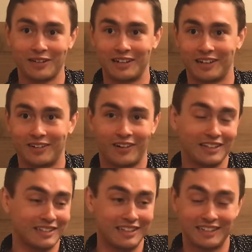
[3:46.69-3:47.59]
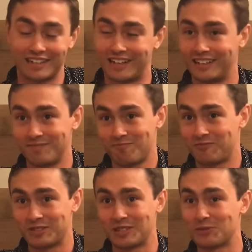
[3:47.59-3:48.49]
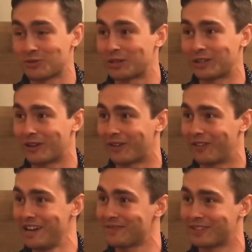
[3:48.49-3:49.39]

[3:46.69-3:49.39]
And honestly, it seemed to work out all right.